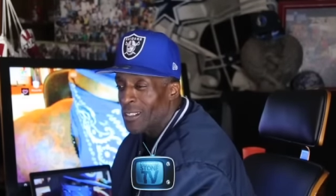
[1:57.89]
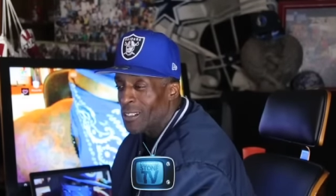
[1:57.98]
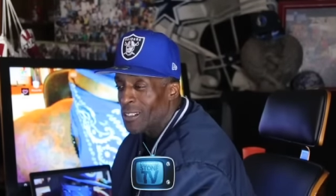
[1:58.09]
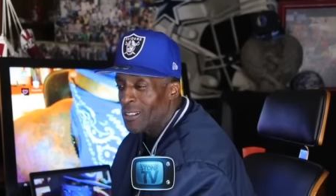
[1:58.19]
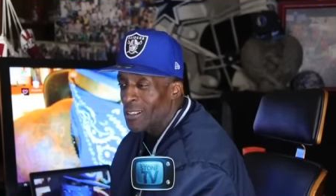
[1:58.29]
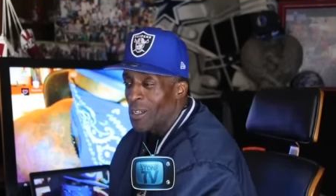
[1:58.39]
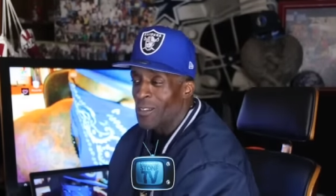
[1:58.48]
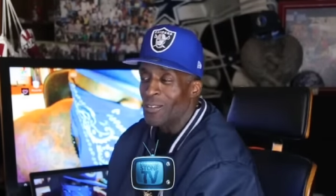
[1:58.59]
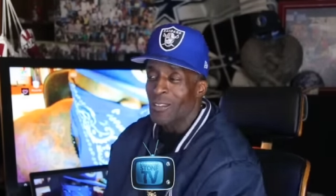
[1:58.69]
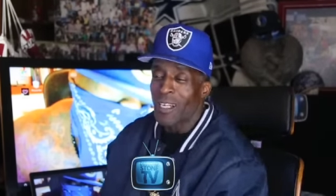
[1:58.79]

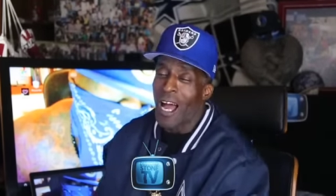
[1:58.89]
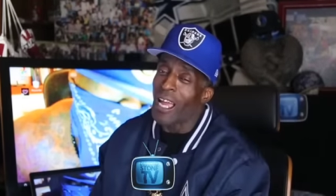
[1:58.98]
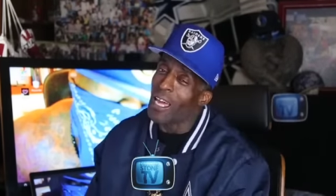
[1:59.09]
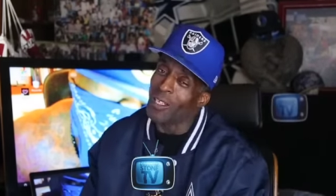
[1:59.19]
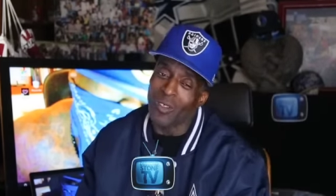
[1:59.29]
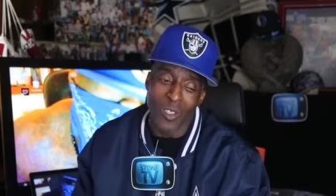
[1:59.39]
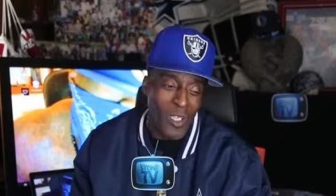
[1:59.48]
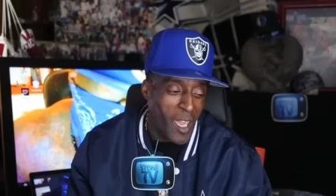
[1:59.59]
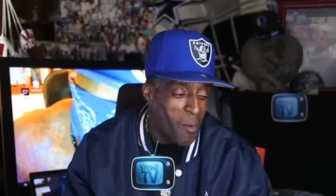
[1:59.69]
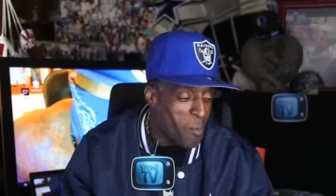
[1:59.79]
I got a
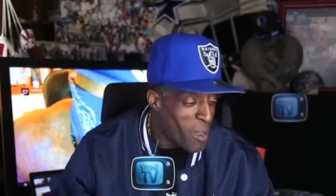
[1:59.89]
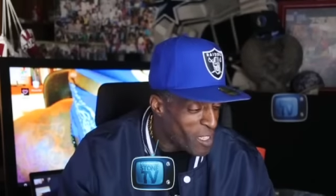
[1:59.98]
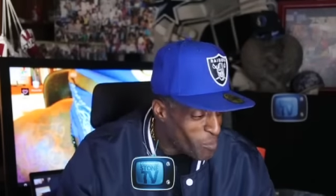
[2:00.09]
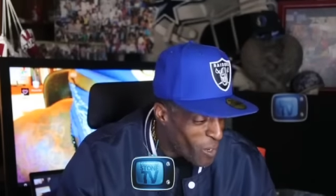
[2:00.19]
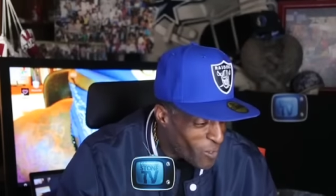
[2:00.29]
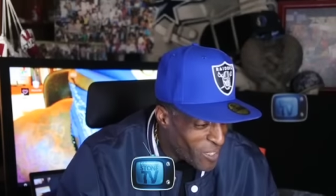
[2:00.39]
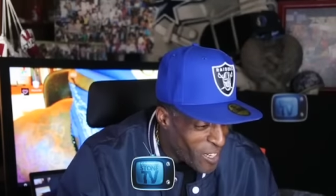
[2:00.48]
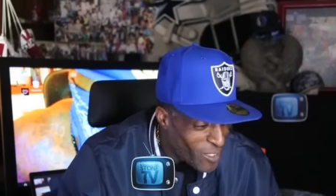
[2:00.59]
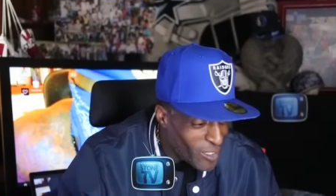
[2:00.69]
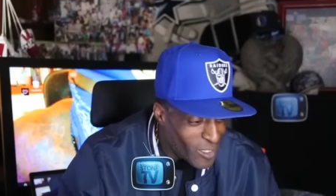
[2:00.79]
crooked game of baseball,
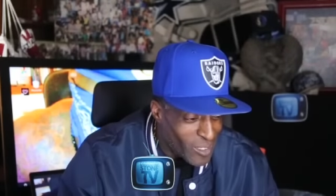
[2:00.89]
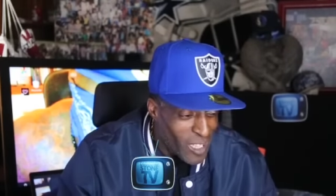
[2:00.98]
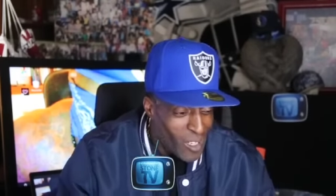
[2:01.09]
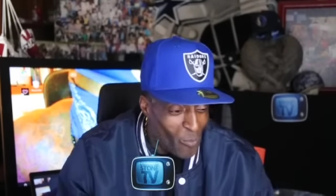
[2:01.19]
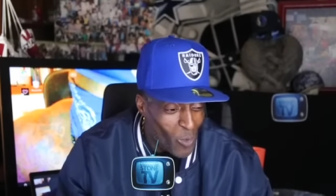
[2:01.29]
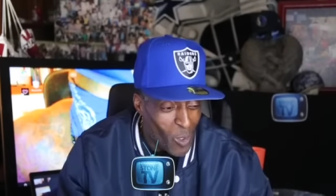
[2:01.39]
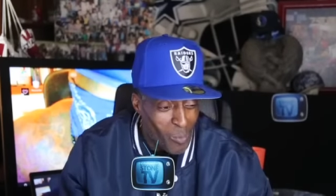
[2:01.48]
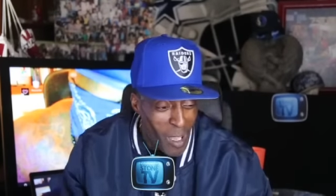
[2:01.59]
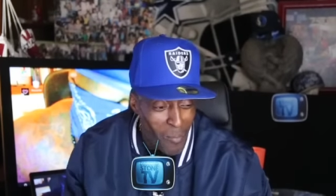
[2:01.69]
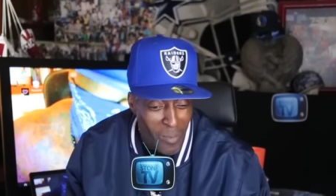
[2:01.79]
y'all.
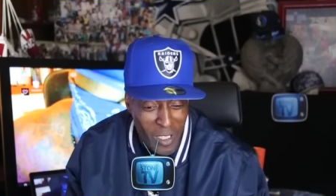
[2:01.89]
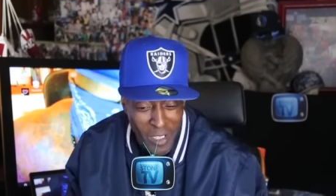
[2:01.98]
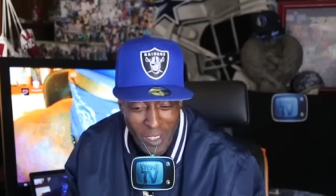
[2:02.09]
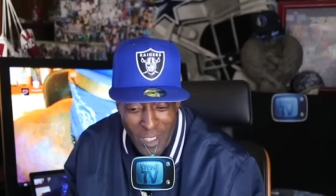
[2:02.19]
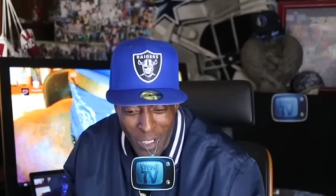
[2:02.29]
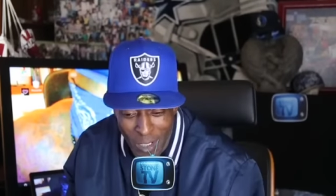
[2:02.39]
That means